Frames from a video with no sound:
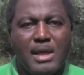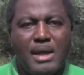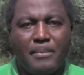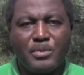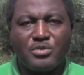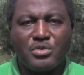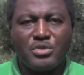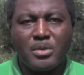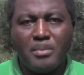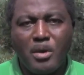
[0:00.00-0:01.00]
and
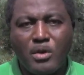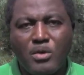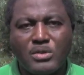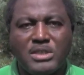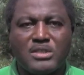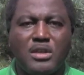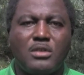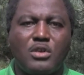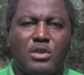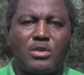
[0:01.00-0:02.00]
produce a more
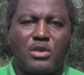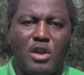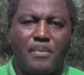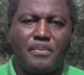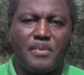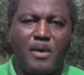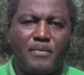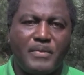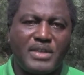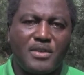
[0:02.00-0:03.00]
consistent crop of
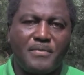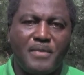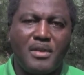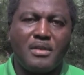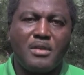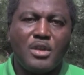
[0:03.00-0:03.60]
Fraser fir,